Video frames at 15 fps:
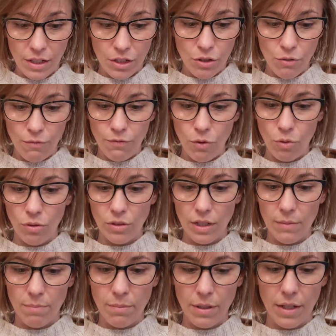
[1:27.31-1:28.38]
You fold
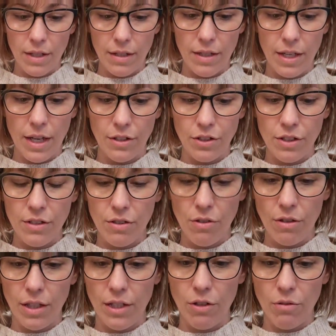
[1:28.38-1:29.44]
up the edges so
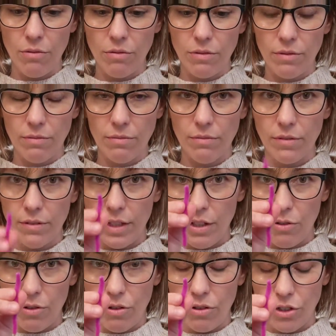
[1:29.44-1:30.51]
that they
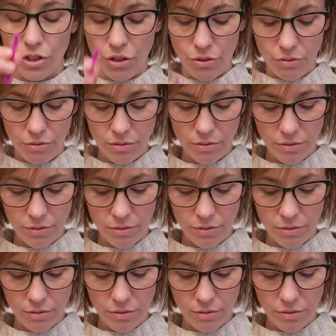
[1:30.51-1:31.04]
don't hurt you,